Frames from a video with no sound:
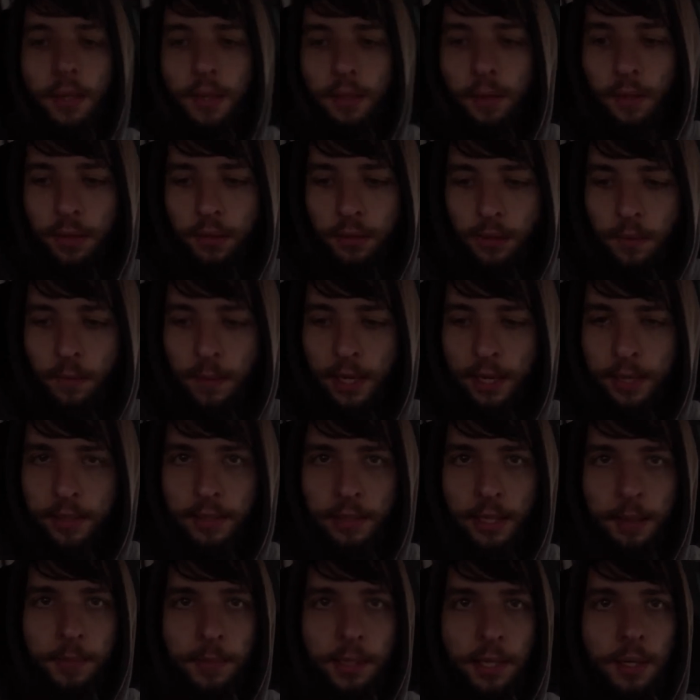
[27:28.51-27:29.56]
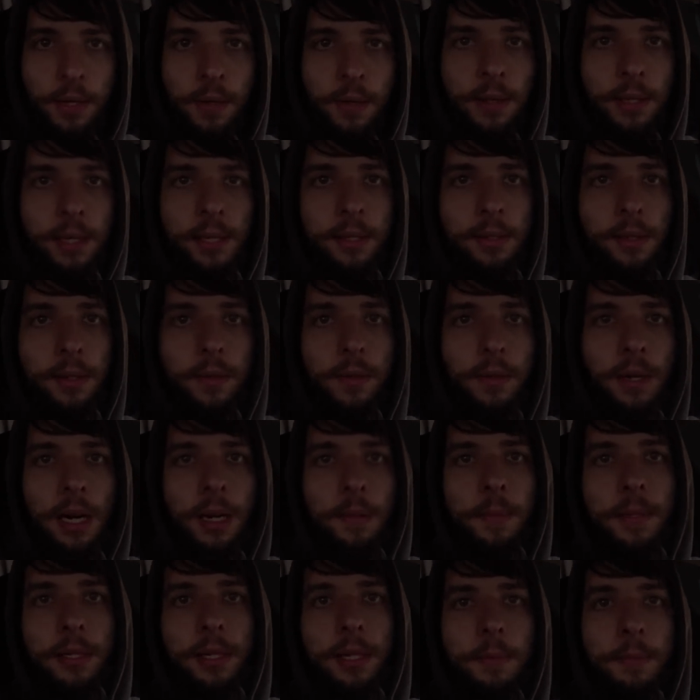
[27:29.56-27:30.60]
Along the way, I stopped at Hardee's to
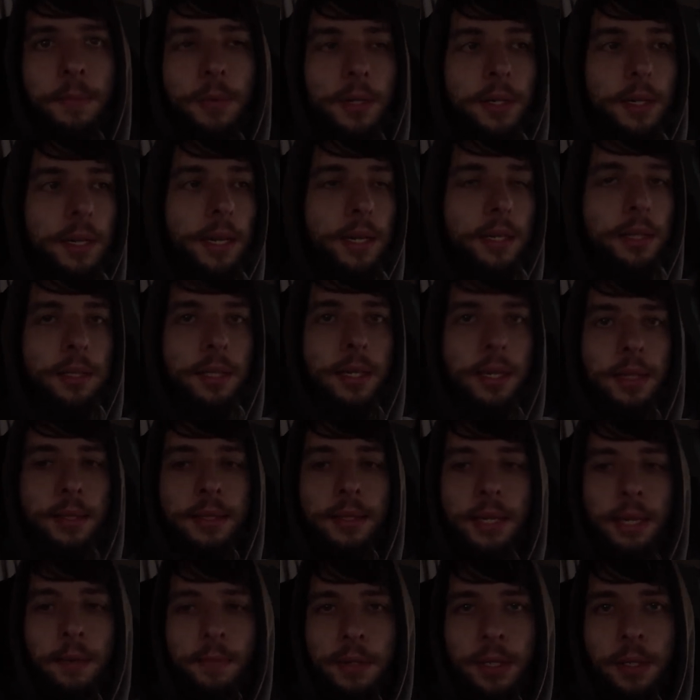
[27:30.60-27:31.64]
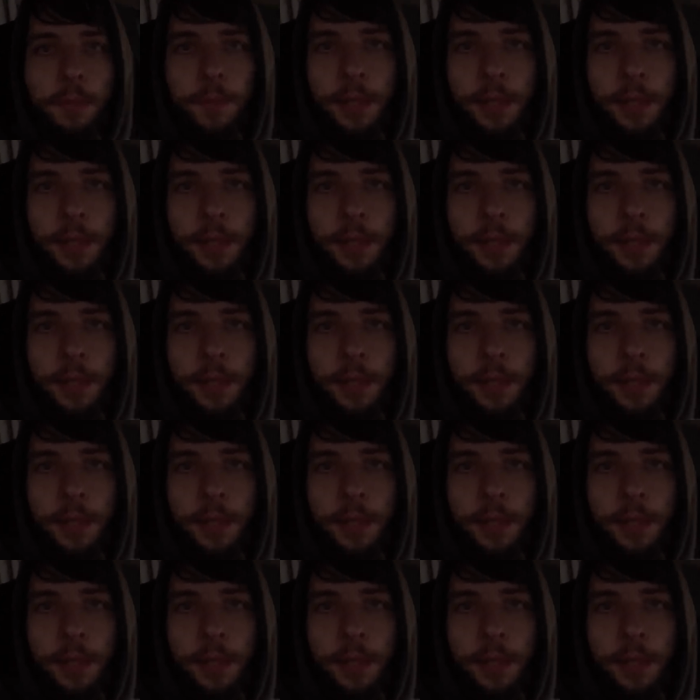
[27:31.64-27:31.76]
grab a number 9 chicken sandwich